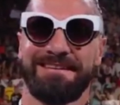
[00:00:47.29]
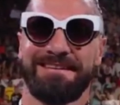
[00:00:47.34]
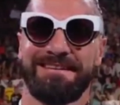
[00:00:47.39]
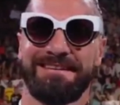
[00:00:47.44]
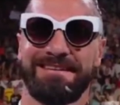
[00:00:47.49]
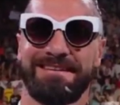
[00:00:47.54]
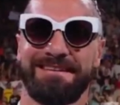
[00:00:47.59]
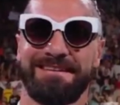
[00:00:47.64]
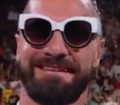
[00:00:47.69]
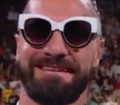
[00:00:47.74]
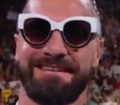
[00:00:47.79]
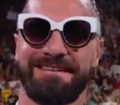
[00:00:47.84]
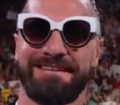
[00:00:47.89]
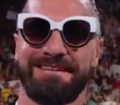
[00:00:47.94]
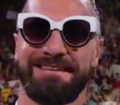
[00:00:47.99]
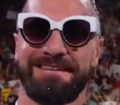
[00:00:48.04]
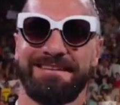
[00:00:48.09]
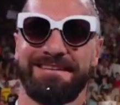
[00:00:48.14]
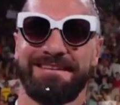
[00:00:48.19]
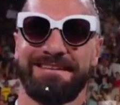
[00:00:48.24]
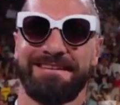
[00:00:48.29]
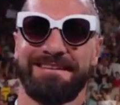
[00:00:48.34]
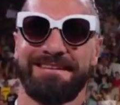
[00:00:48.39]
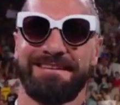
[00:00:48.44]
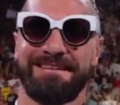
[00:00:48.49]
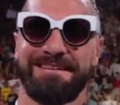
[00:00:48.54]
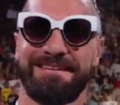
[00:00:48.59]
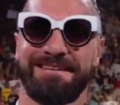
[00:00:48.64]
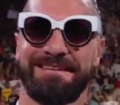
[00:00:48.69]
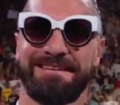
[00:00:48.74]
So essentially, what we
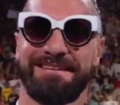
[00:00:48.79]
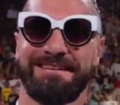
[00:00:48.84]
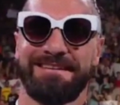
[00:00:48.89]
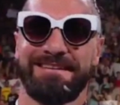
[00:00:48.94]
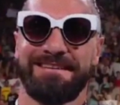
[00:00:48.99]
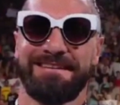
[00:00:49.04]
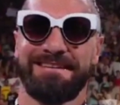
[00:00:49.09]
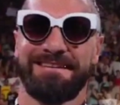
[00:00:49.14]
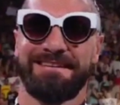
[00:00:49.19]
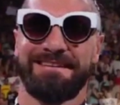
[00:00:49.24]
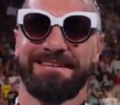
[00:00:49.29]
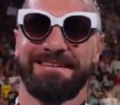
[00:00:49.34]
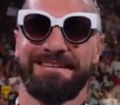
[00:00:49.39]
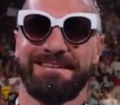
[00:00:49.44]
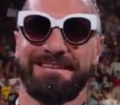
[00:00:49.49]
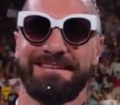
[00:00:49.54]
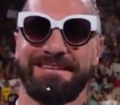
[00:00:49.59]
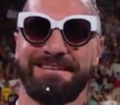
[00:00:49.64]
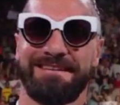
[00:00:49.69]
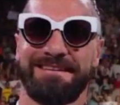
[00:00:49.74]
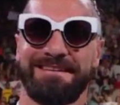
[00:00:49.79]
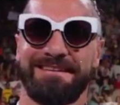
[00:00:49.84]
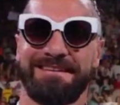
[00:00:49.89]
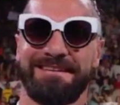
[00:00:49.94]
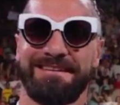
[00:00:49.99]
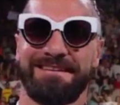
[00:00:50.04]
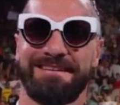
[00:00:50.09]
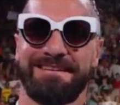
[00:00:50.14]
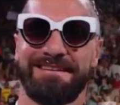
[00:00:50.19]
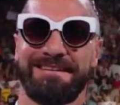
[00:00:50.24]
have here is a
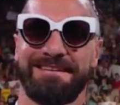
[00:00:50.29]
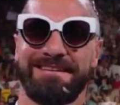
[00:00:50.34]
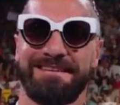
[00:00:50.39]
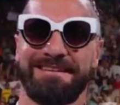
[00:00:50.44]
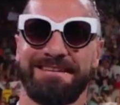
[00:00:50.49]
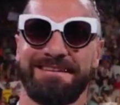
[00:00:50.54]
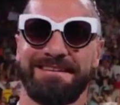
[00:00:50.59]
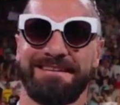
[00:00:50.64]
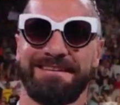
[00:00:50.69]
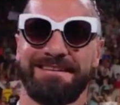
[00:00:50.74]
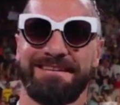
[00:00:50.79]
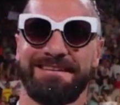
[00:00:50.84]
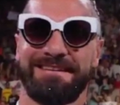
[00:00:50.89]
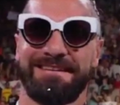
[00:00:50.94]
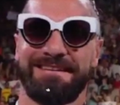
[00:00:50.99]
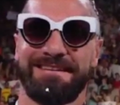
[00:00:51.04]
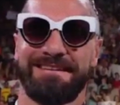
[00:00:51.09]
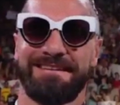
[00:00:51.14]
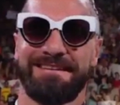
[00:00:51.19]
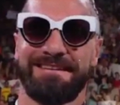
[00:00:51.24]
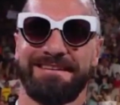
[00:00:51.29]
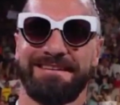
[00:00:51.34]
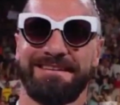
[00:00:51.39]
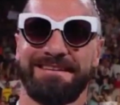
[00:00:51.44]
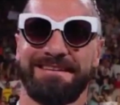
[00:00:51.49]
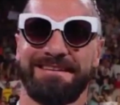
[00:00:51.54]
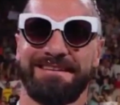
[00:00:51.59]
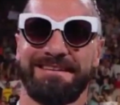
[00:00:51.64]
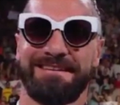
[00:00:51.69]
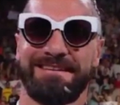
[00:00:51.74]
three-way sort of